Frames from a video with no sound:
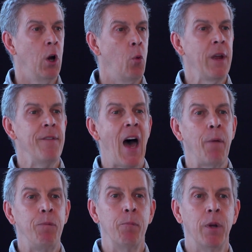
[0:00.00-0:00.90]
We have
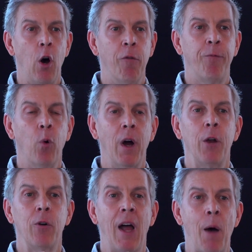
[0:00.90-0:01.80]
not been below
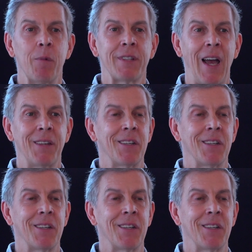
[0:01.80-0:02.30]
400 homicides